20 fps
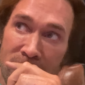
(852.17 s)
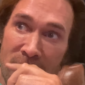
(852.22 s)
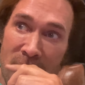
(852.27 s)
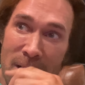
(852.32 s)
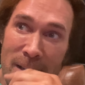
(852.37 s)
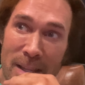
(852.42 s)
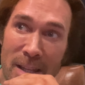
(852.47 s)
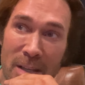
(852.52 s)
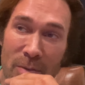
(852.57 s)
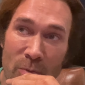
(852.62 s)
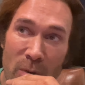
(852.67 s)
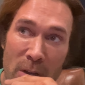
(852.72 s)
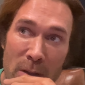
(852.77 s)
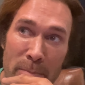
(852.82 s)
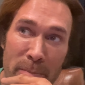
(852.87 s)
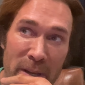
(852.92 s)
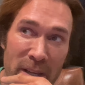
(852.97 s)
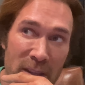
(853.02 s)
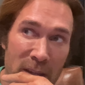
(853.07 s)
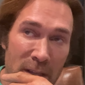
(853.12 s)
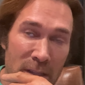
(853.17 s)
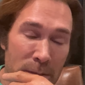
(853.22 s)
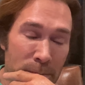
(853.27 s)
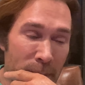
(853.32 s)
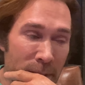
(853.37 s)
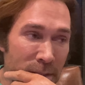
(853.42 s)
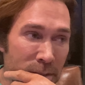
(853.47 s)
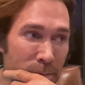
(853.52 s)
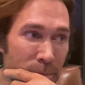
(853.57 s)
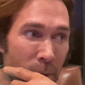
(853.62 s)
I think one of the big things
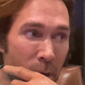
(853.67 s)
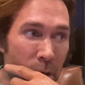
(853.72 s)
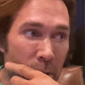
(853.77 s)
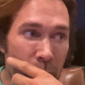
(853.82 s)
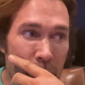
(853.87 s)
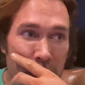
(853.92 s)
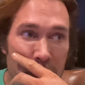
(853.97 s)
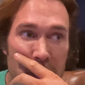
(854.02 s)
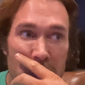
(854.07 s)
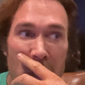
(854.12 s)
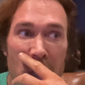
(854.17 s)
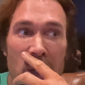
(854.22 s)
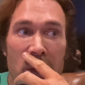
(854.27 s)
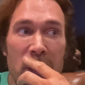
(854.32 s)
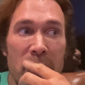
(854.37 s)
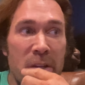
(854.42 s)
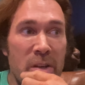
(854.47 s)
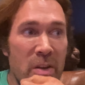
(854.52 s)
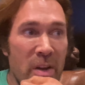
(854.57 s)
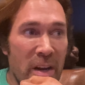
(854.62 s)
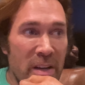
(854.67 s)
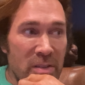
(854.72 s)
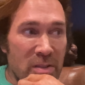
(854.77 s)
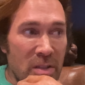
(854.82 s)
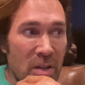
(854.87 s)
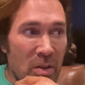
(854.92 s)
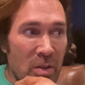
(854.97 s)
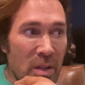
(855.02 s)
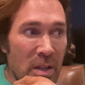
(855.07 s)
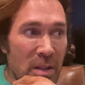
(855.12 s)
about tomorrow is you guys
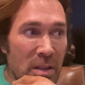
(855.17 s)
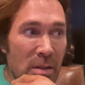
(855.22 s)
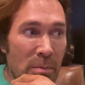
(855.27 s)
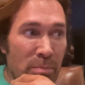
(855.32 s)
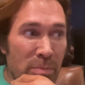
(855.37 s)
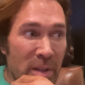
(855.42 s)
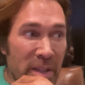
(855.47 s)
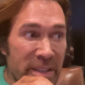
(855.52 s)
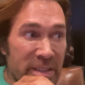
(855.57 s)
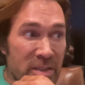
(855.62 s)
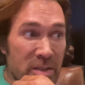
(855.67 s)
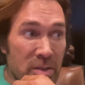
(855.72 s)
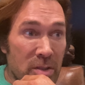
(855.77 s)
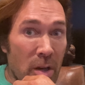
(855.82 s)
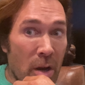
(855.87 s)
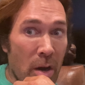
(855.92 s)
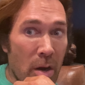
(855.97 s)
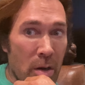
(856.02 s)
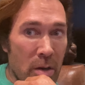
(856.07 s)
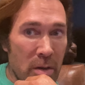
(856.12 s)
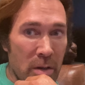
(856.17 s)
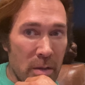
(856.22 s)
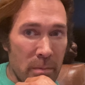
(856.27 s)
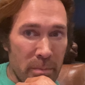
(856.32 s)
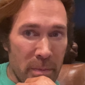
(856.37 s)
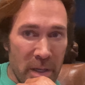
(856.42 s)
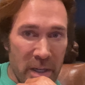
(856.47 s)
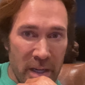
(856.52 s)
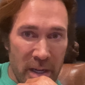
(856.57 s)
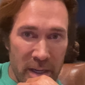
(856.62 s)
know that the blitz is hard on
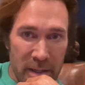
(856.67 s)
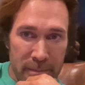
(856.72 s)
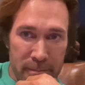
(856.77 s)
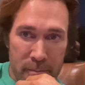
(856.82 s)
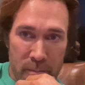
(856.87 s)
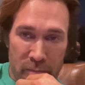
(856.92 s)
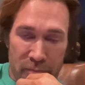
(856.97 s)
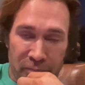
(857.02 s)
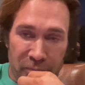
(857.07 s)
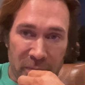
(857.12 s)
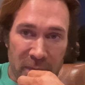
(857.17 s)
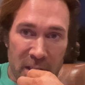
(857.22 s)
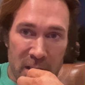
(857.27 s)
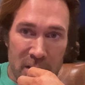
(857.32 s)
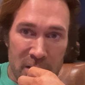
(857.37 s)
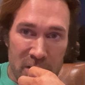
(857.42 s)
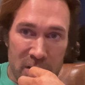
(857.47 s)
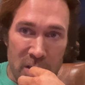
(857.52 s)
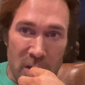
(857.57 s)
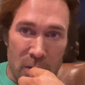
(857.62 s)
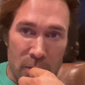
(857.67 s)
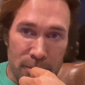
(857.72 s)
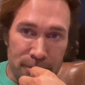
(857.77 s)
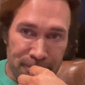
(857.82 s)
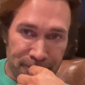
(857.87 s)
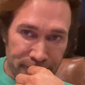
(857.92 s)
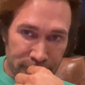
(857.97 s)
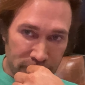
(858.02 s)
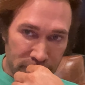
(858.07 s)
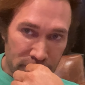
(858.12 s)
Monday. So
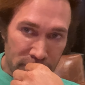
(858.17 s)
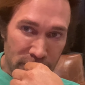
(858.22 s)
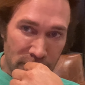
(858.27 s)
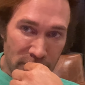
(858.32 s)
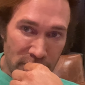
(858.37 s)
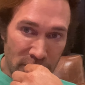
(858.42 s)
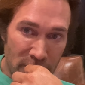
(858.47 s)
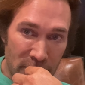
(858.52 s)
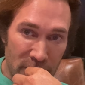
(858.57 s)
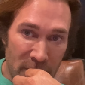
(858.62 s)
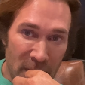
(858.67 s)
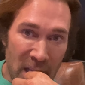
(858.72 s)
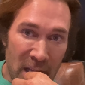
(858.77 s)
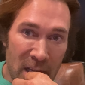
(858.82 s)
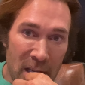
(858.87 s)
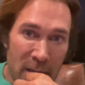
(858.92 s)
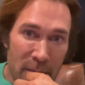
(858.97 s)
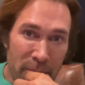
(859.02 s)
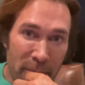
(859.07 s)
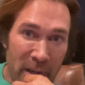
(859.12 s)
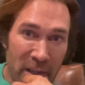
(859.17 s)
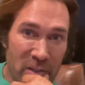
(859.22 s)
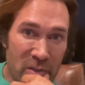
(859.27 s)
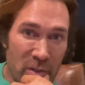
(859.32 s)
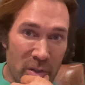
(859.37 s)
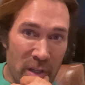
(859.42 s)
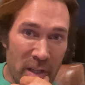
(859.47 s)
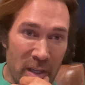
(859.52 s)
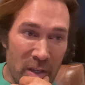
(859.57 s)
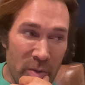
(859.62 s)
make
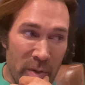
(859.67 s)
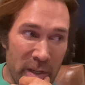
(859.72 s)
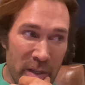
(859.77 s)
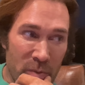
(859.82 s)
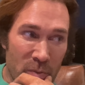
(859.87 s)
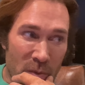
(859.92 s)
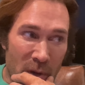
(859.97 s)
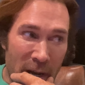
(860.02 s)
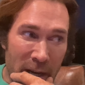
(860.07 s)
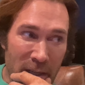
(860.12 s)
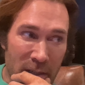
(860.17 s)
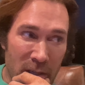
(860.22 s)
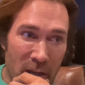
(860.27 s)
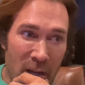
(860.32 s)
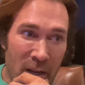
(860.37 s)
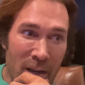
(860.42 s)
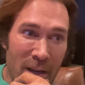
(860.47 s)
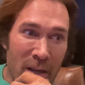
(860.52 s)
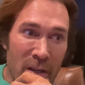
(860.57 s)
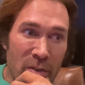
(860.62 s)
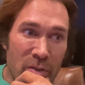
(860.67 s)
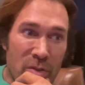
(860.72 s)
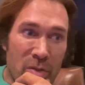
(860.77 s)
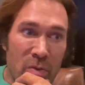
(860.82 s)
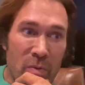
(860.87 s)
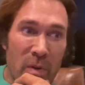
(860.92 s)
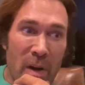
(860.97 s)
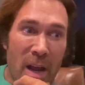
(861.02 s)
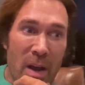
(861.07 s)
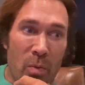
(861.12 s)
sure that you eat right.
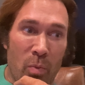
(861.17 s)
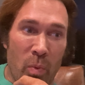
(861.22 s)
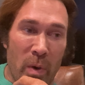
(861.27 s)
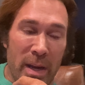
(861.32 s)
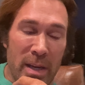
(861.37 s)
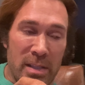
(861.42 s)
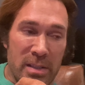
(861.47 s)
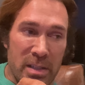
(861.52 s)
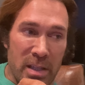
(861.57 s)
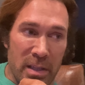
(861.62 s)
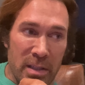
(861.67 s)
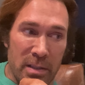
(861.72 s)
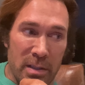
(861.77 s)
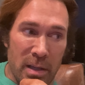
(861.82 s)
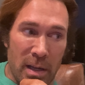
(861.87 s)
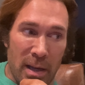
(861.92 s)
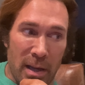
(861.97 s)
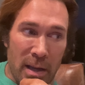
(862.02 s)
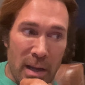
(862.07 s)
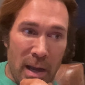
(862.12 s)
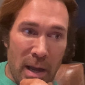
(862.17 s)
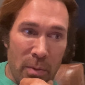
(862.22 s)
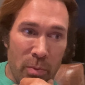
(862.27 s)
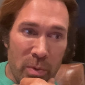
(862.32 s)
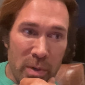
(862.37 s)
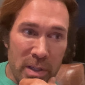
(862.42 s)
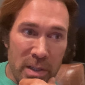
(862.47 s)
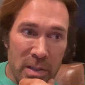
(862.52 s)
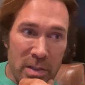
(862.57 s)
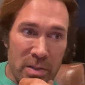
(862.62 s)
Do not waste it. Uh, I
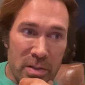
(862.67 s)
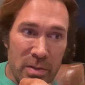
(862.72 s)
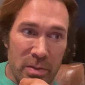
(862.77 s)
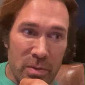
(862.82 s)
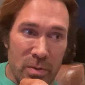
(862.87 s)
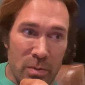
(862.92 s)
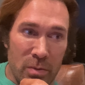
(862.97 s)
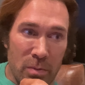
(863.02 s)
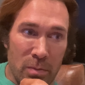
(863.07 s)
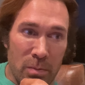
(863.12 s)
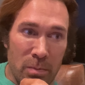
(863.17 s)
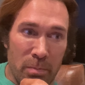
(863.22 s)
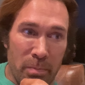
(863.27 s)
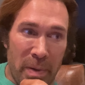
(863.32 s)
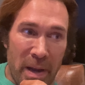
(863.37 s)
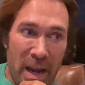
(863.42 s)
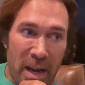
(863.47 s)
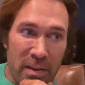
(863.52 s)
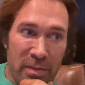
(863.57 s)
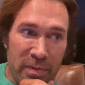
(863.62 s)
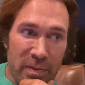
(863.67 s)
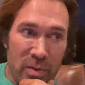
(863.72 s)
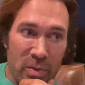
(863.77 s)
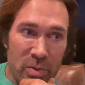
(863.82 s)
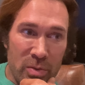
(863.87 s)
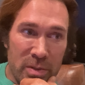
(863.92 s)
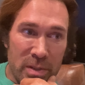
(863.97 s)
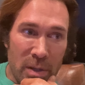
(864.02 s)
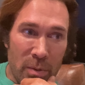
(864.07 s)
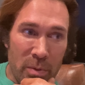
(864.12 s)
wouldn't do bad
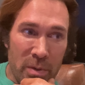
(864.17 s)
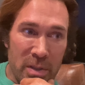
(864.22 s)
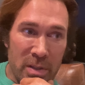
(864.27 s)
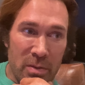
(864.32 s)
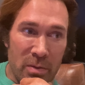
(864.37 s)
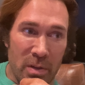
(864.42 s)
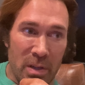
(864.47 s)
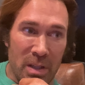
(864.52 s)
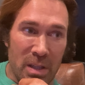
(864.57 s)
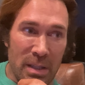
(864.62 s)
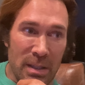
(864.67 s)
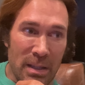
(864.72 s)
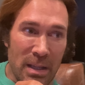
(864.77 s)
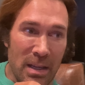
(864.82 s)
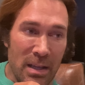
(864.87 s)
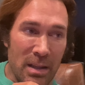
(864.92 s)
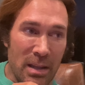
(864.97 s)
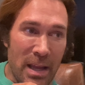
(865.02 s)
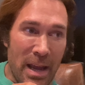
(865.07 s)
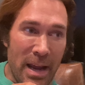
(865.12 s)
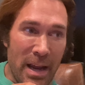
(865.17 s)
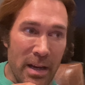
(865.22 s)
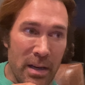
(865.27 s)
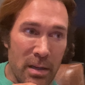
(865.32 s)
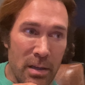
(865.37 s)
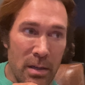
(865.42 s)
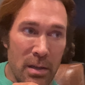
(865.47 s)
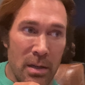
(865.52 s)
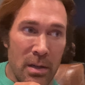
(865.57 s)
foods. I wouldn't do anything like that.